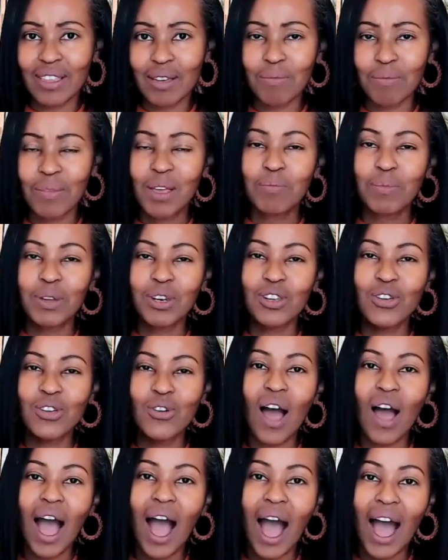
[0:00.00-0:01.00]
them but
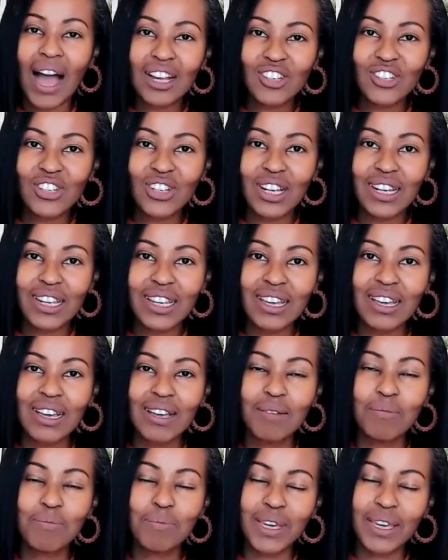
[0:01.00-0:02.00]
you're
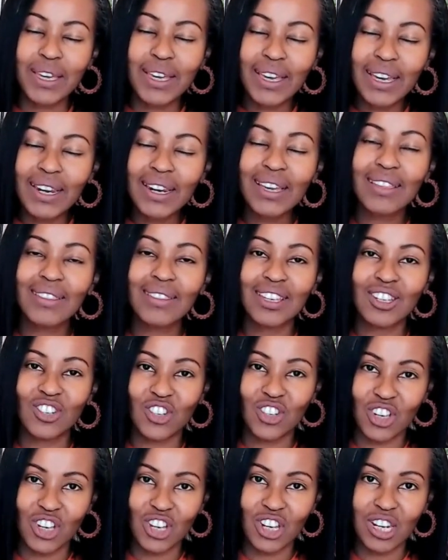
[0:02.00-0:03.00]
actually beginning the
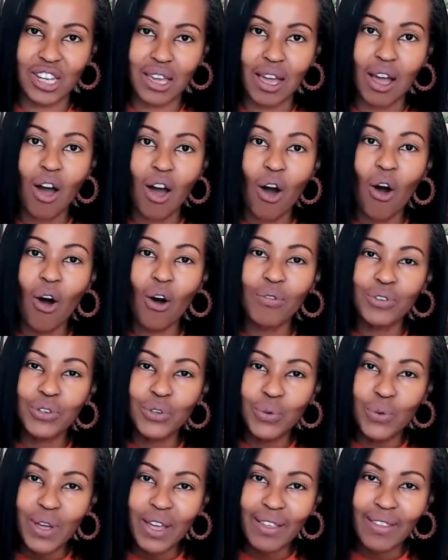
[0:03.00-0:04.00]
journey of
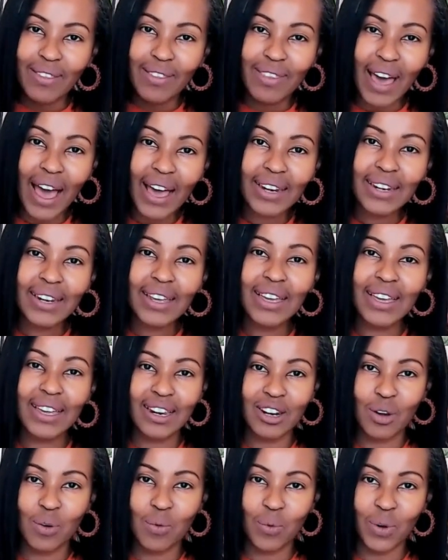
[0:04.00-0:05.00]
doing that
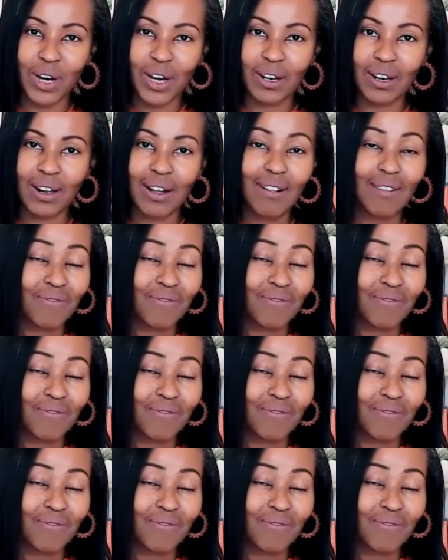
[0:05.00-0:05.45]
inner work